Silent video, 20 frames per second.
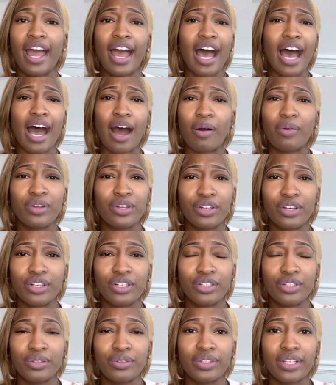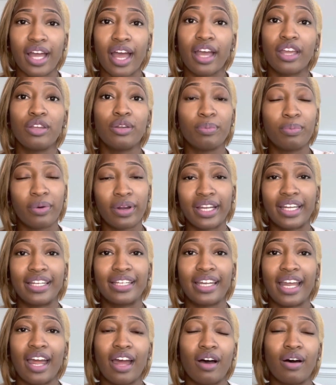How are you going to do that? You break it
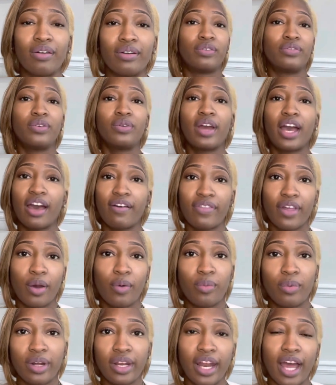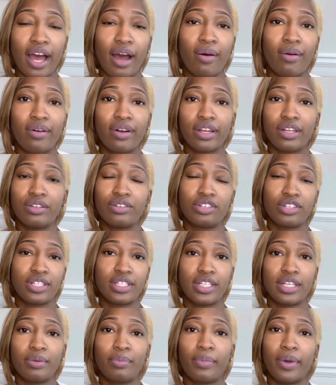down. You have that 1 hour and you just
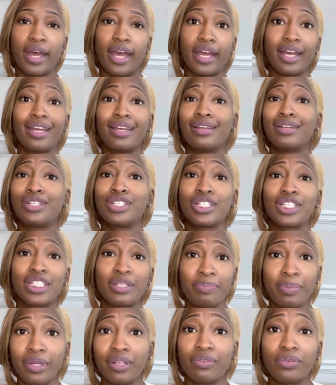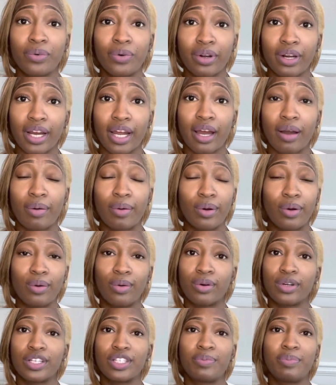sit back and you just speak for an hour,
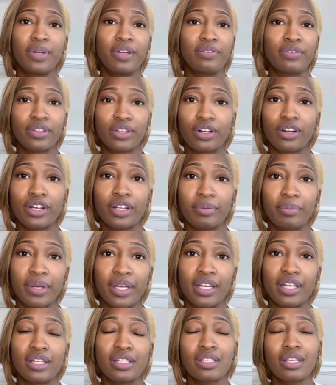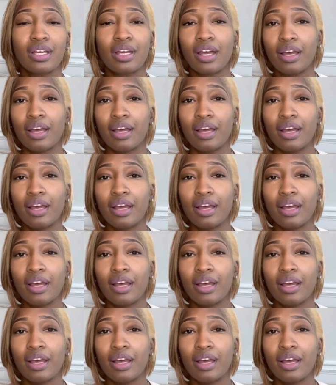or you speak for 30 minutes.